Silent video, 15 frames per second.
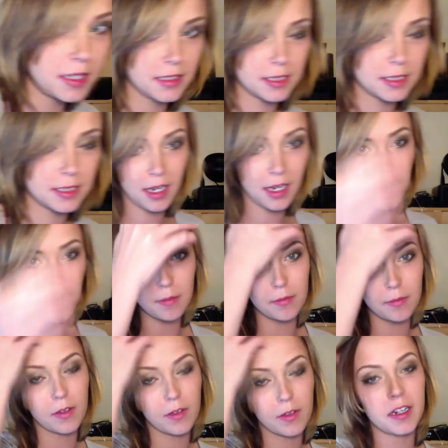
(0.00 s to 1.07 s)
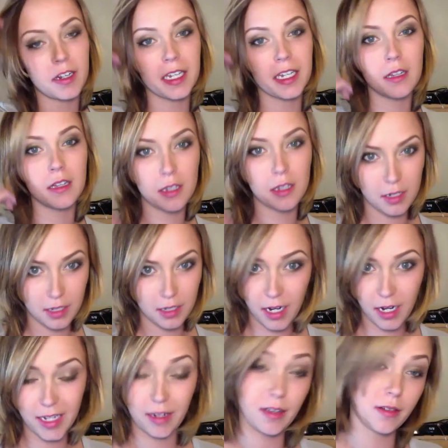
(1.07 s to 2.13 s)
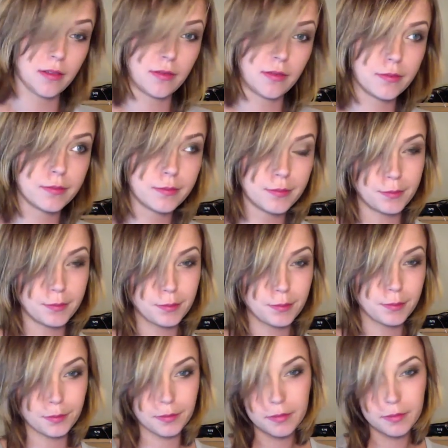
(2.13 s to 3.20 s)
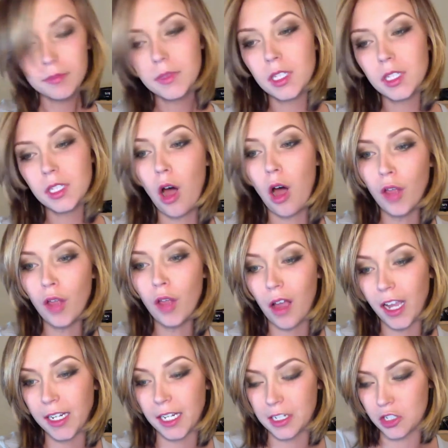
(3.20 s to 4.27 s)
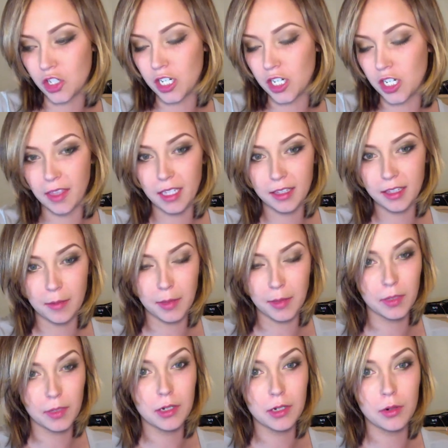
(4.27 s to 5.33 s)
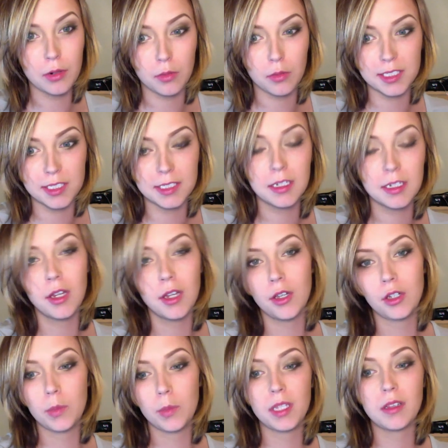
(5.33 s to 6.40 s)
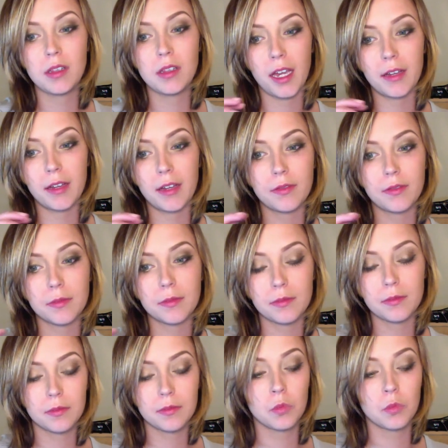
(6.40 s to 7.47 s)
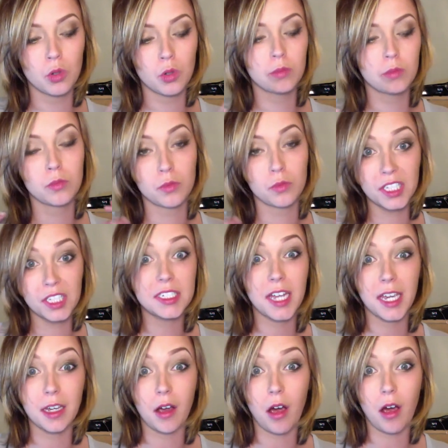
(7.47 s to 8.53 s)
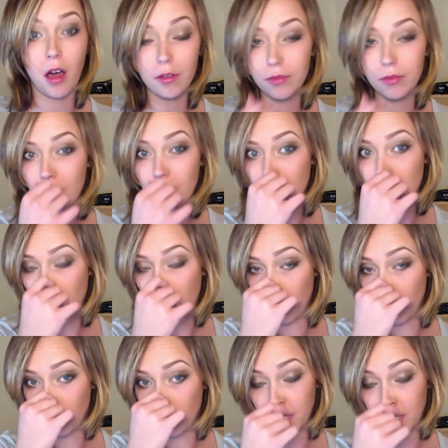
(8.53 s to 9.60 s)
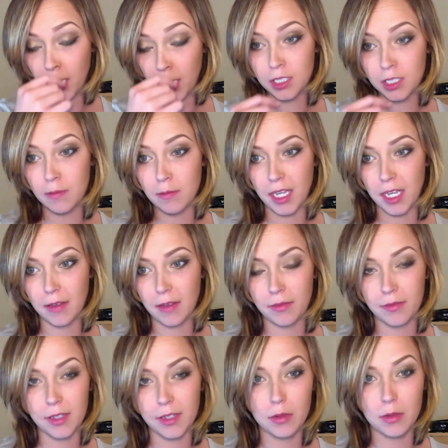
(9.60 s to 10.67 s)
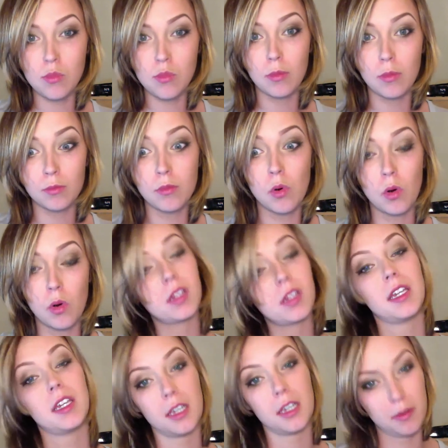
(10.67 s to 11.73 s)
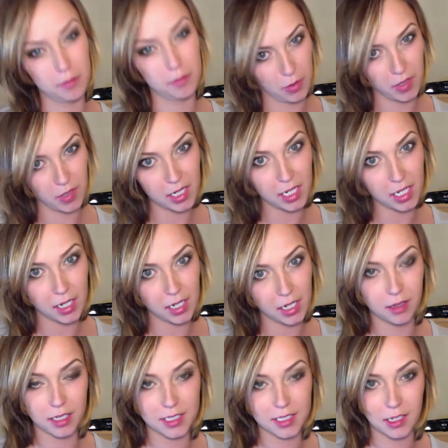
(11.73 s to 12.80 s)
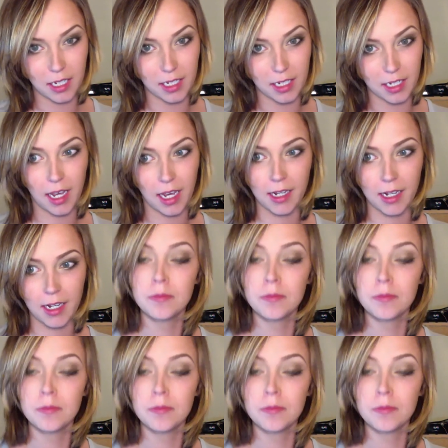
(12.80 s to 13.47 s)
become very kind of online-ish, and I think that'll be really cool once Hooping Live will really take off, and we'll be able to make it feel more like a community and less like a